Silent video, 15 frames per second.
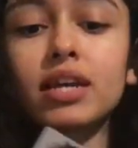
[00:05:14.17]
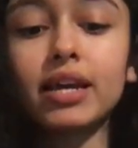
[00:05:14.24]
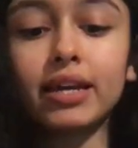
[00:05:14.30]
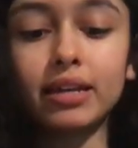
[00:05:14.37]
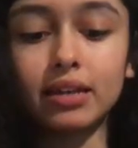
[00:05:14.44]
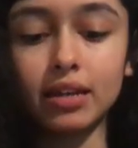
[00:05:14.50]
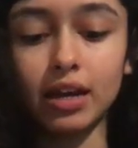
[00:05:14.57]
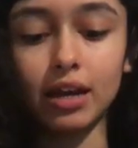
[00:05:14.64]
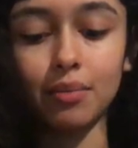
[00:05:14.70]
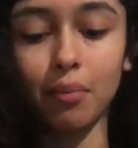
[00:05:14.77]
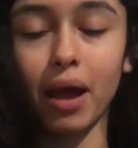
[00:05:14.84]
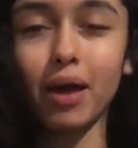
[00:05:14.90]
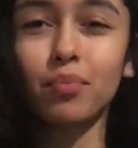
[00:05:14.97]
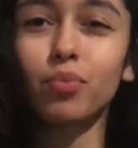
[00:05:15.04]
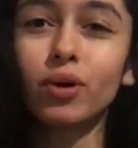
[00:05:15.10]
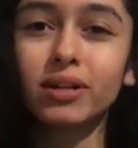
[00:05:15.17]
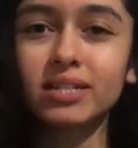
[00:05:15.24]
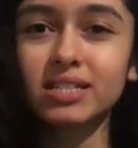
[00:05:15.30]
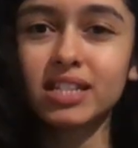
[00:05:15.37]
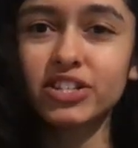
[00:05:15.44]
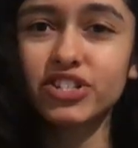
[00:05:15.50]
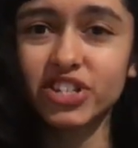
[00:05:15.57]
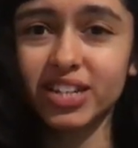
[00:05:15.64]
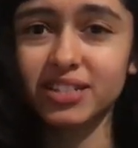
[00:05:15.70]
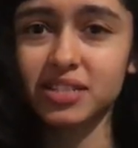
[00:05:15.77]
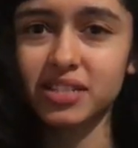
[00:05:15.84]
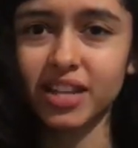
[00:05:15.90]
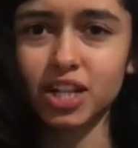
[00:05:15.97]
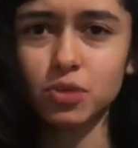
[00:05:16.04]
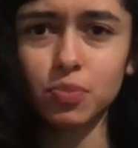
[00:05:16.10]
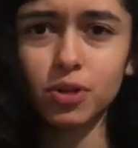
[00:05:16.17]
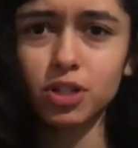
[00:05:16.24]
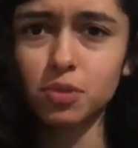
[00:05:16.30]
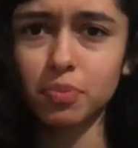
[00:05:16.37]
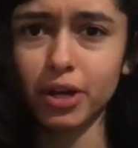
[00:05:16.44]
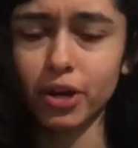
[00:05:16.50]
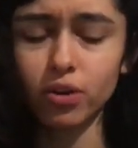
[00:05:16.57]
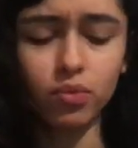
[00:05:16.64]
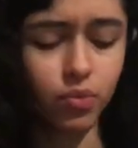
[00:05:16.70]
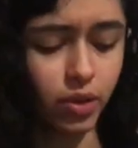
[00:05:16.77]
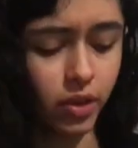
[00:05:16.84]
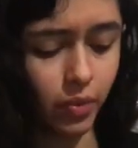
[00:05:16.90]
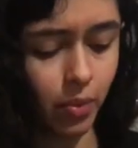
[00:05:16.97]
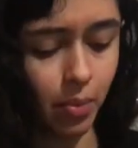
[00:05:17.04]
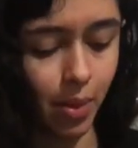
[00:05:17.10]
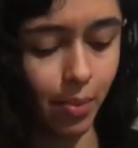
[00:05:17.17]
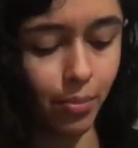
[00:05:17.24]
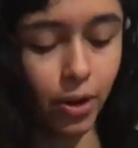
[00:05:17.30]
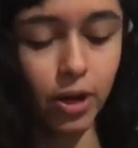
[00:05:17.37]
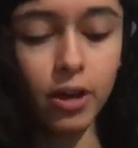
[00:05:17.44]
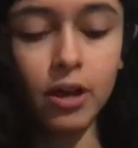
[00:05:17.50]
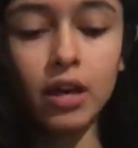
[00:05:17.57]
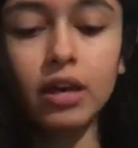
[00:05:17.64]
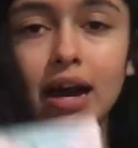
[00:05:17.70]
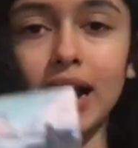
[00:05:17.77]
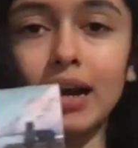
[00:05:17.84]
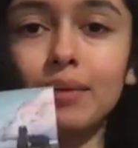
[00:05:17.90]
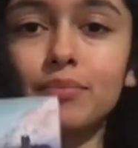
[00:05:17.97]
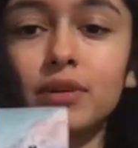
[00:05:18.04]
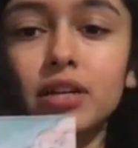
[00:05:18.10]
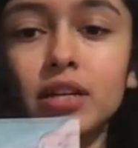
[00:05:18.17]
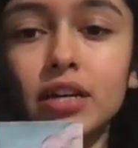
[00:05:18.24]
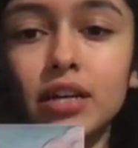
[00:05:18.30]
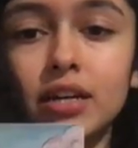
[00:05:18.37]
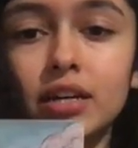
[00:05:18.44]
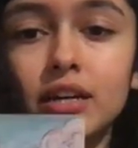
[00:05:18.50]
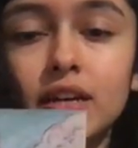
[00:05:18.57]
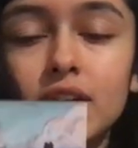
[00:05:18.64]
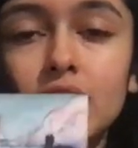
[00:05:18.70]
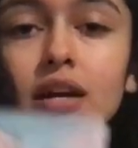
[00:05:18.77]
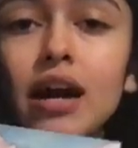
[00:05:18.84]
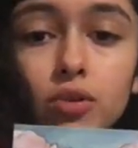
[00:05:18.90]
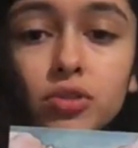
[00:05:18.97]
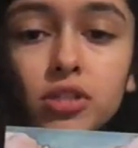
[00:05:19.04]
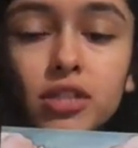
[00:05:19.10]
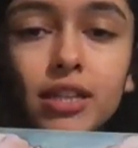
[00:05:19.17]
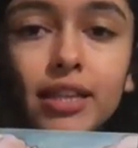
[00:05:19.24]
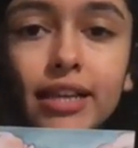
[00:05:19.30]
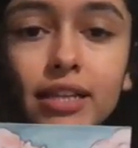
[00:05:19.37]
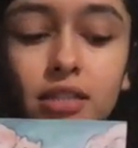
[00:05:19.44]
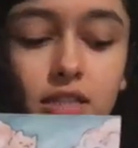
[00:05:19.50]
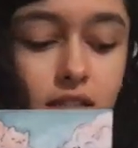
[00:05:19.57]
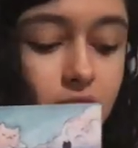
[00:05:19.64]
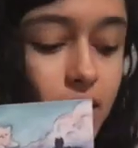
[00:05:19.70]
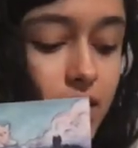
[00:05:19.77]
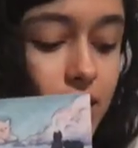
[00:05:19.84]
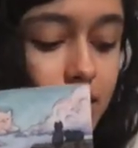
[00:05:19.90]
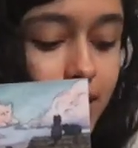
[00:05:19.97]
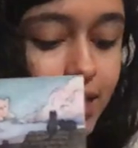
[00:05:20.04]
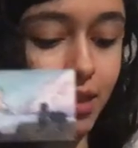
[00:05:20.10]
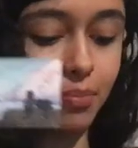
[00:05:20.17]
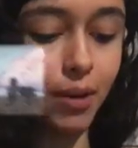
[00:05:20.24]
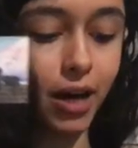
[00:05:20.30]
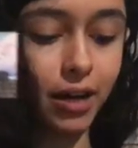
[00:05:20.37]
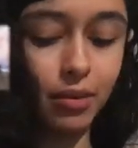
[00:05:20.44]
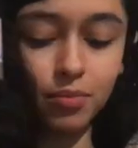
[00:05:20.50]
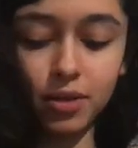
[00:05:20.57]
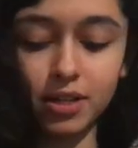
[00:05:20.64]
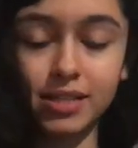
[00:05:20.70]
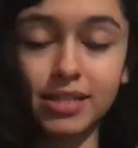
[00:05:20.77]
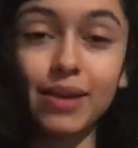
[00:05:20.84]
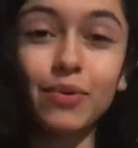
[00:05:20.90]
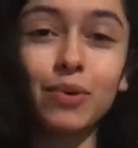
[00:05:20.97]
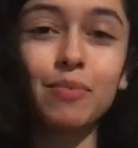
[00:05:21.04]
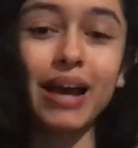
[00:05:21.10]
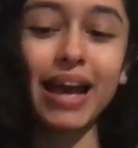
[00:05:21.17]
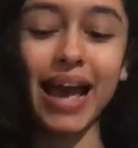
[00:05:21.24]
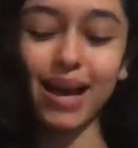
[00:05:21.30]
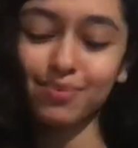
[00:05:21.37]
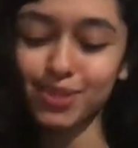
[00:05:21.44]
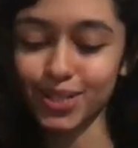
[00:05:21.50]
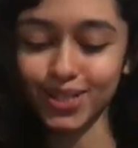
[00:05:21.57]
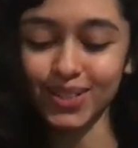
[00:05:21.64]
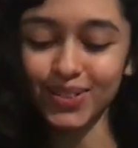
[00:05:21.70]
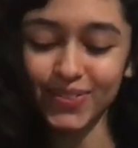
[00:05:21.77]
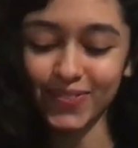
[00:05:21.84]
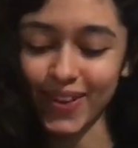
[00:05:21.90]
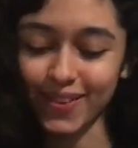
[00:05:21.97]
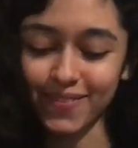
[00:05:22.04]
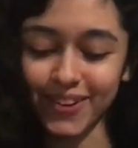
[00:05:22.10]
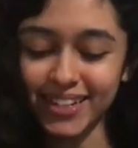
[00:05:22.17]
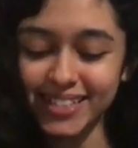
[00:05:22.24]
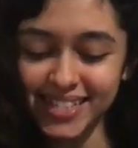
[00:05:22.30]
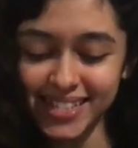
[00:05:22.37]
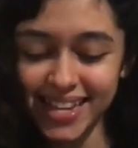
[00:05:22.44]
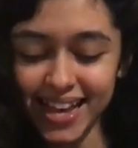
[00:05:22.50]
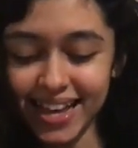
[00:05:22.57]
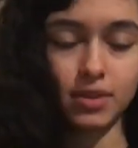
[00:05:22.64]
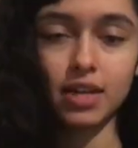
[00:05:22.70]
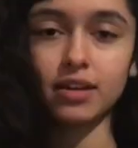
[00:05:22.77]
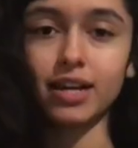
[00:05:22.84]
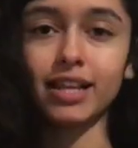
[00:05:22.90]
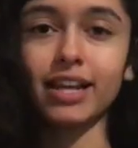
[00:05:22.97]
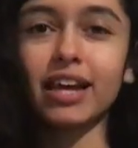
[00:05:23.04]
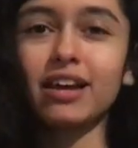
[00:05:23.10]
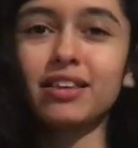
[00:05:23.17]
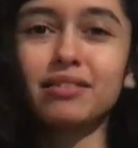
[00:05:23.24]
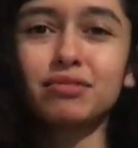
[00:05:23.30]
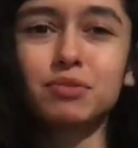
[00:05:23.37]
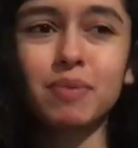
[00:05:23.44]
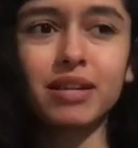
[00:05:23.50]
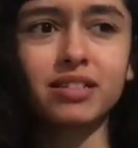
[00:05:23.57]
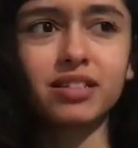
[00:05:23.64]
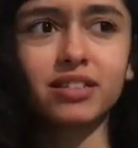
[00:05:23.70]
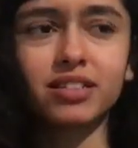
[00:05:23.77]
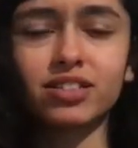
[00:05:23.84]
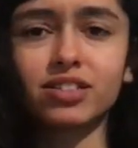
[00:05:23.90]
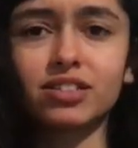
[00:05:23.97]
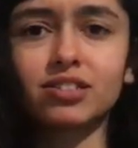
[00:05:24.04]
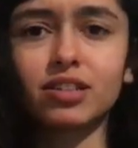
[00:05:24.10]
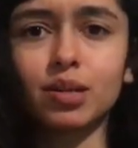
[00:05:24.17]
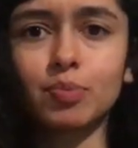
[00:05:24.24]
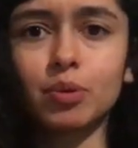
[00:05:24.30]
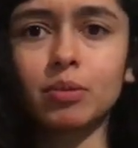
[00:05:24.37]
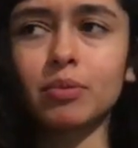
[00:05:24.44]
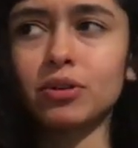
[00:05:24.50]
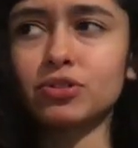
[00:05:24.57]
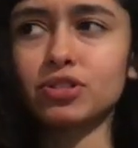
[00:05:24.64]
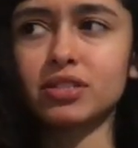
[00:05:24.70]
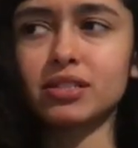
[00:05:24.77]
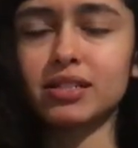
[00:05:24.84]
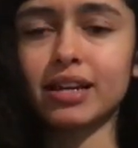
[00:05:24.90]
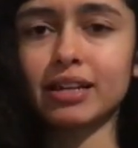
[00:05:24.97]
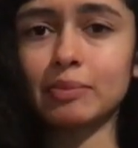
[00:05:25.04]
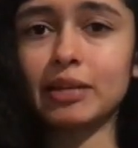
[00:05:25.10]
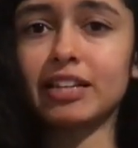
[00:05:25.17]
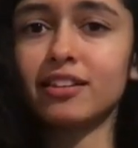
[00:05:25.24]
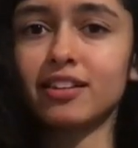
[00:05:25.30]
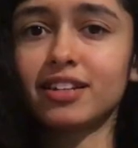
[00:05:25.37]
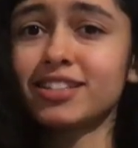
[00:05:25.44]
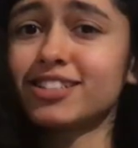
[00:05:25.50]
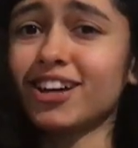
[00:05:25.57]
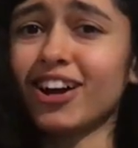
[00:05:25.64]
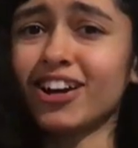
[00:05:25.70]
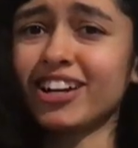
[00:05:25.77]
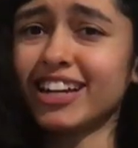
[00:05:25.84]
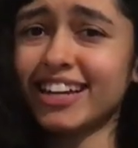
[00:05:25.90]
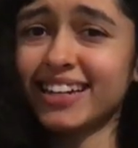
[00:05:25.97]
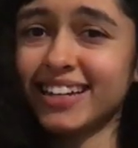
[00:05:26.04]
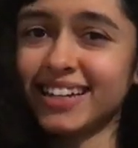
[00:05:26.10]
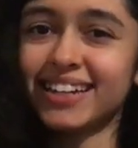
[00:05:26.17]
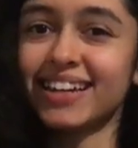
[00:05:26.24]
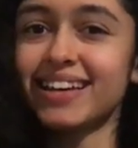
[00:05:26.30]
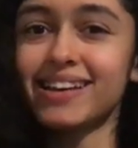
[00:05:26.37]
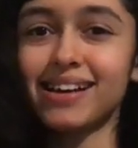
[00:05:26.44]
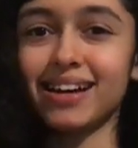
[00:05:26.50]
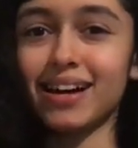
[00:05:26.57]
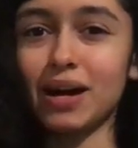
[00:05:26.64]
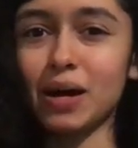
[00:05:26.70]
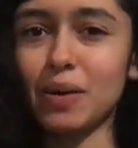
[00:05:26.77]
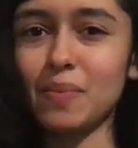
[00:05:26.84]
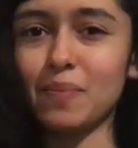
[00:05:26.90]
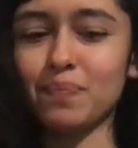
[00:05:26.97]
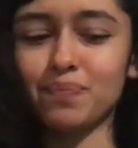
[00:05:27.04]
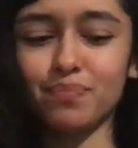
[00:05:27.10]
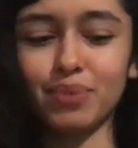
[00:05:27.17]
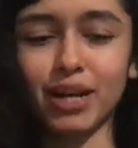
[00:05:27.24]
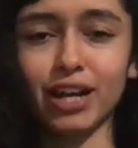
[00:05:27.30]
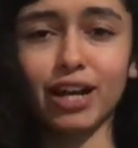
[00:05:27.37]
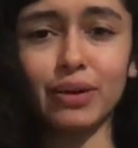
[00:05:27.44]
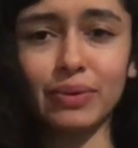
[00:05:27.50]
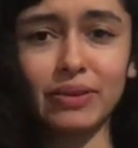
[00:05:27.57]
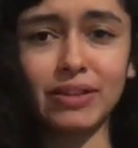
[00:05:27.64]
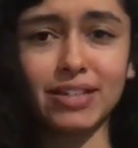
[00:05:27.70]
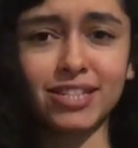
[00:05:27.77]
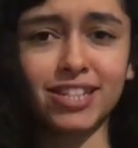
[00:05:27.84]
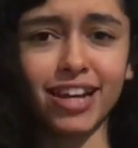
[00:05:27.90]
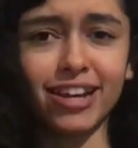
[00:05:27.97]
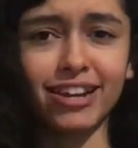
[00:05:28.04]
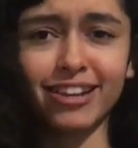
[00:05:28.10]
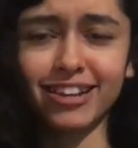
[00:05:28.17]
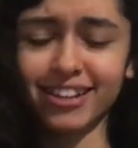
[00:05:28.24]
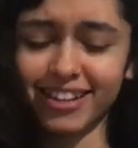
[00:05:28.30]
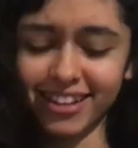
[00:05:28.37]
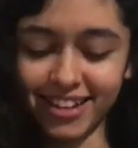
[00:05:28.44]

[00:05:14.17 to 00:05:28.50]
And um, I want to say she had sketchbooks, but I don't really remember. I'm gonna post the links to these at the bottom because they were my absolute favorites. I like how that was basically just a promotion segment. Sorry, um, but I got really excited.